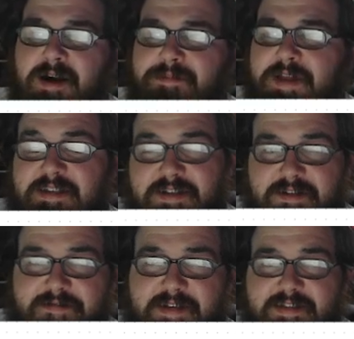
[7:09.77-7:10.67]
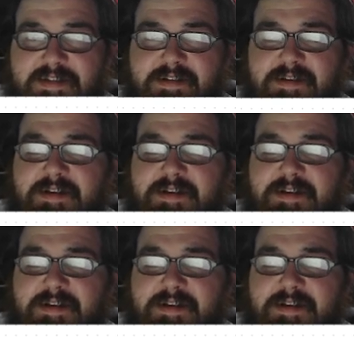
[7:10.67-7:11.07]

that's there to fix it.